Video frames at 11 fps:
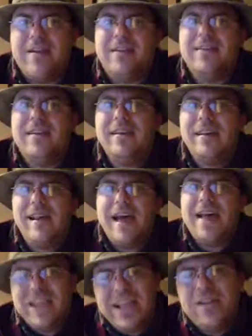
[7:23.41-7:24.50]
And
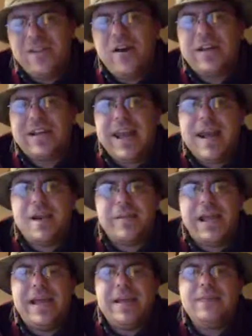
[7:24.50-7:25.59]
I think you ought to care,
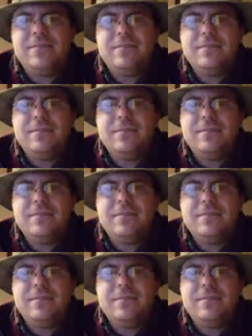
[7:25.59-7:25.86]
man.